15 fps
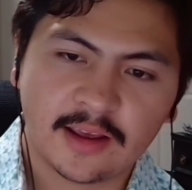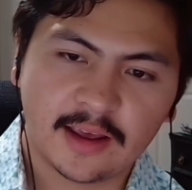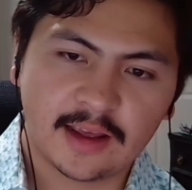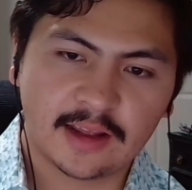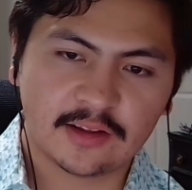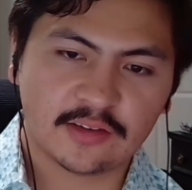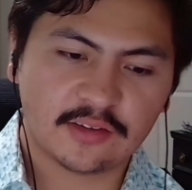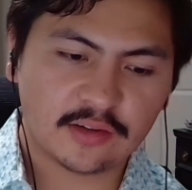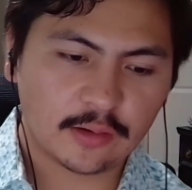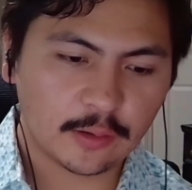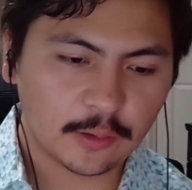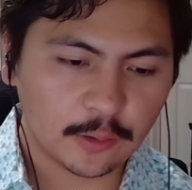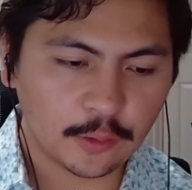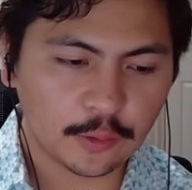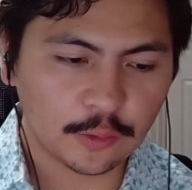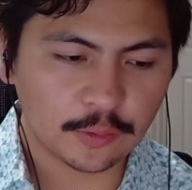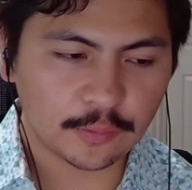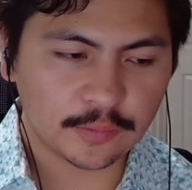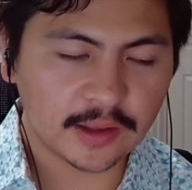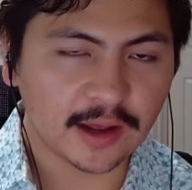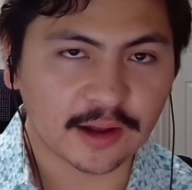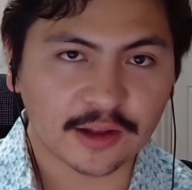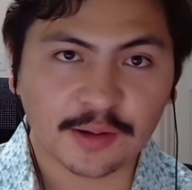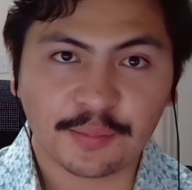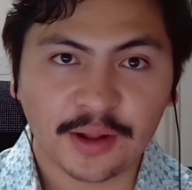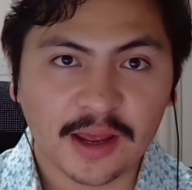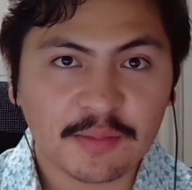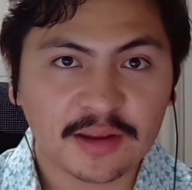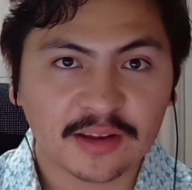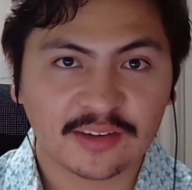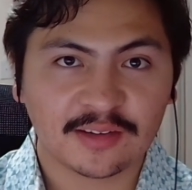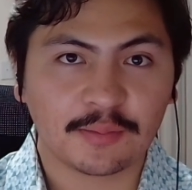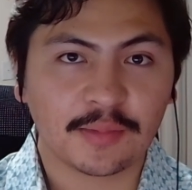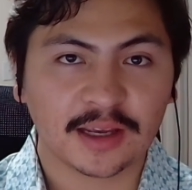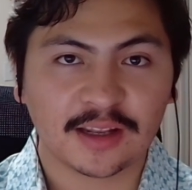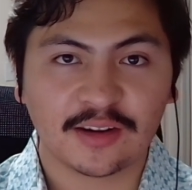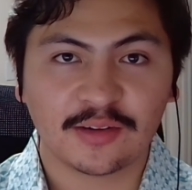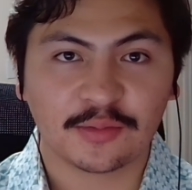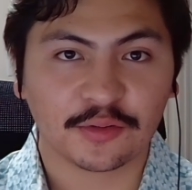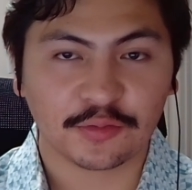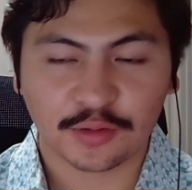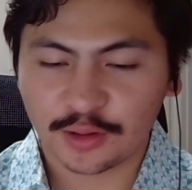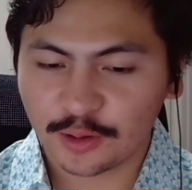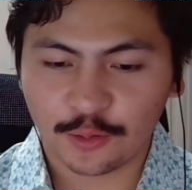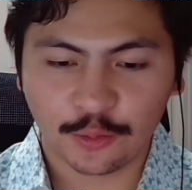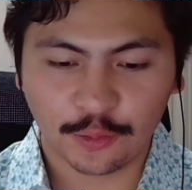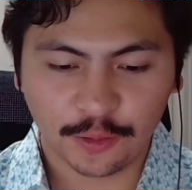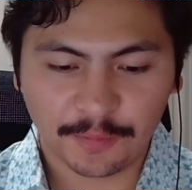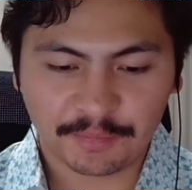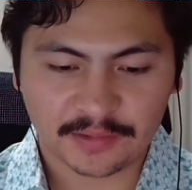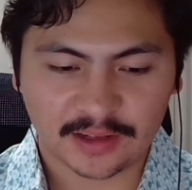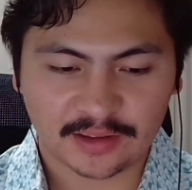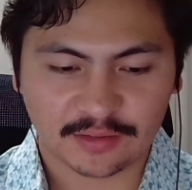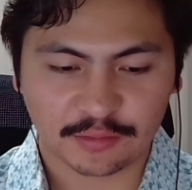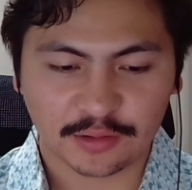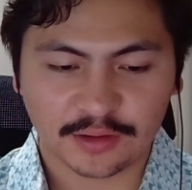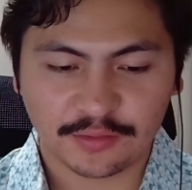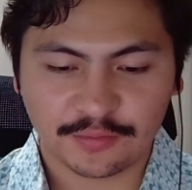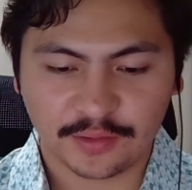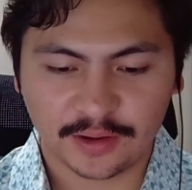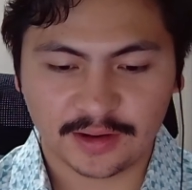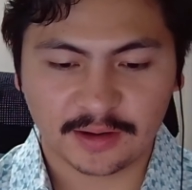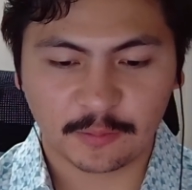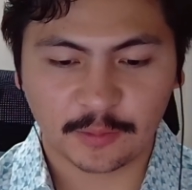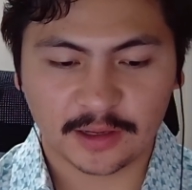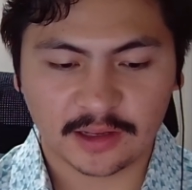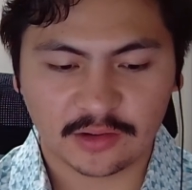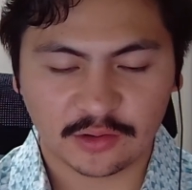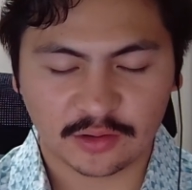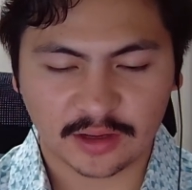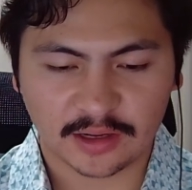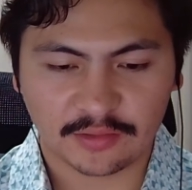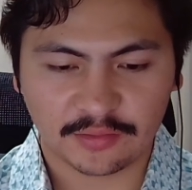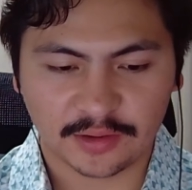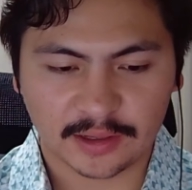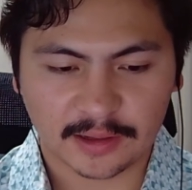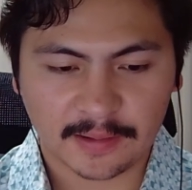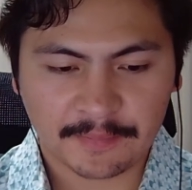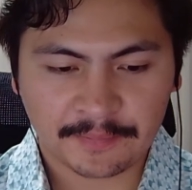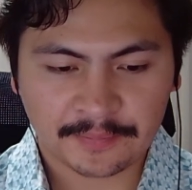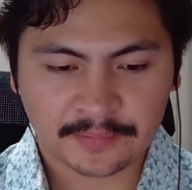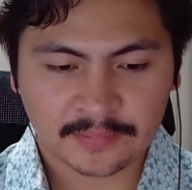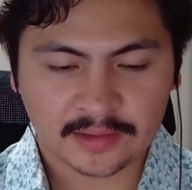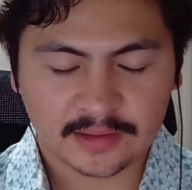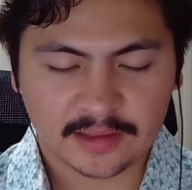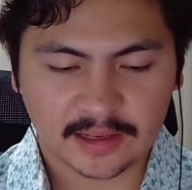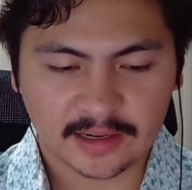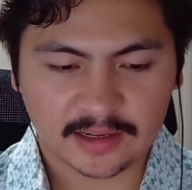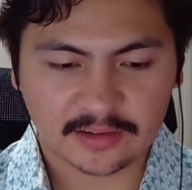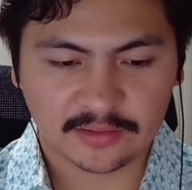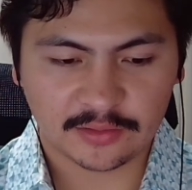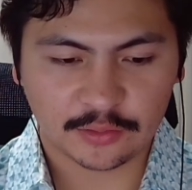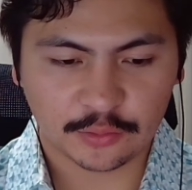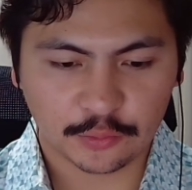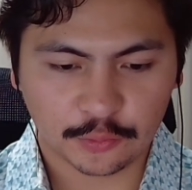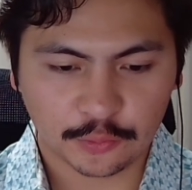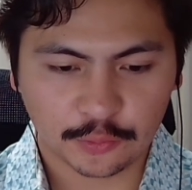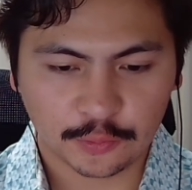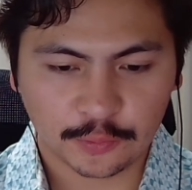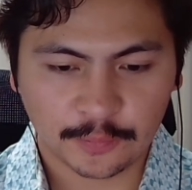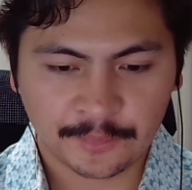And so, yeah, compliant mechanisms are really cool. It's a really fun way to kind of like get into,